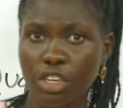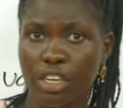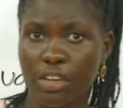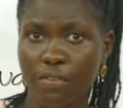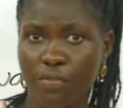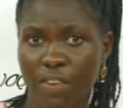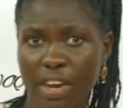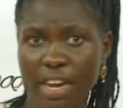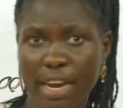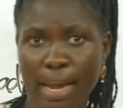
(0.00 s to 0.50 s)

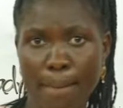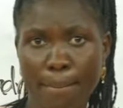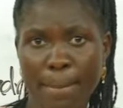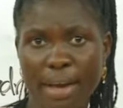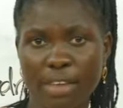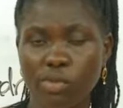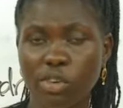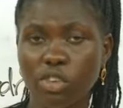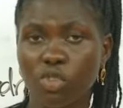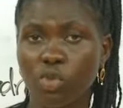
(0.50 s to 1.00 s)
different
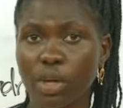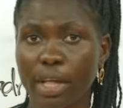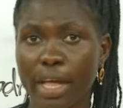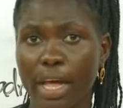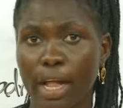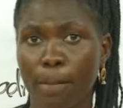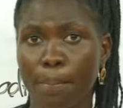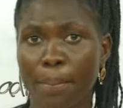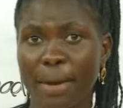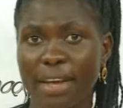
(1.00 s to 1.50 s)
numbers, which will
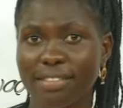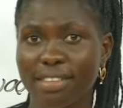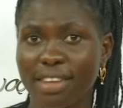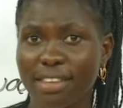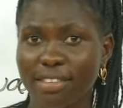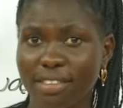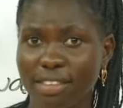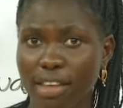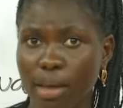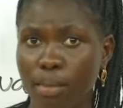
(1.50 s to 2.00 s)
help us.
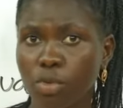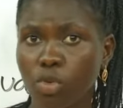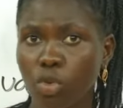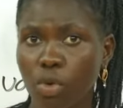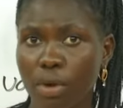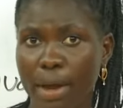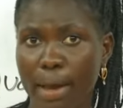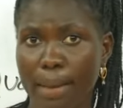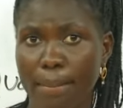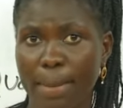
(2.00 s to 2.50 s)
The same two
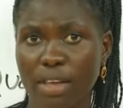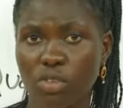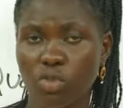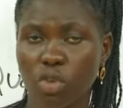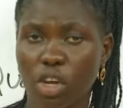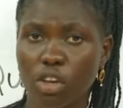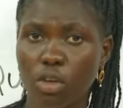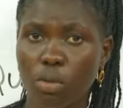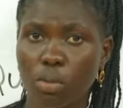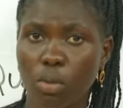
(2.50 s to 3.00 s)
numbers,
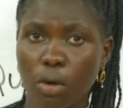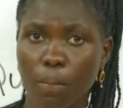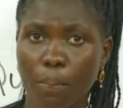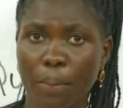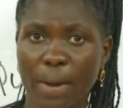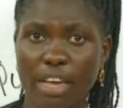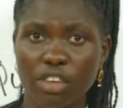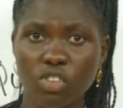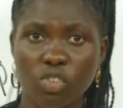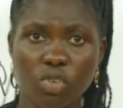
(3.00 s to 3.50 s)
when you
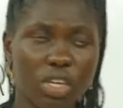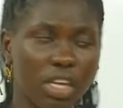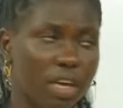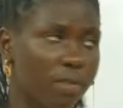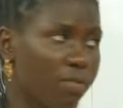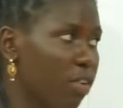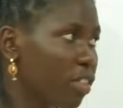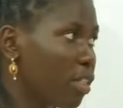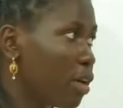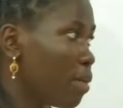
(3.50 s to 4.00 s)
multiply, should
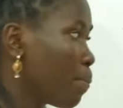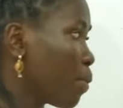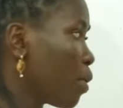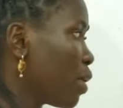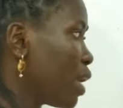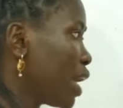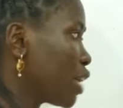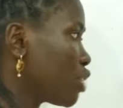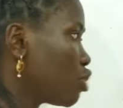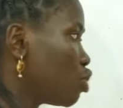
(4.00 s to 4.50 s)
give you the
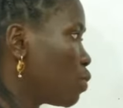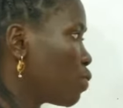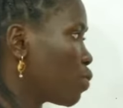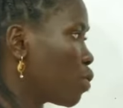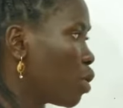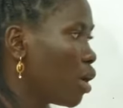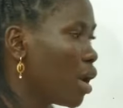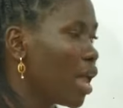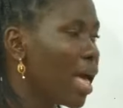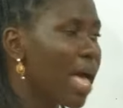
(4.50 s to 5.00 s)
product you've
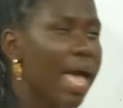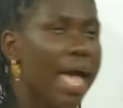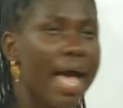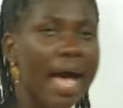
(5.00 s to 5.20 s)
got,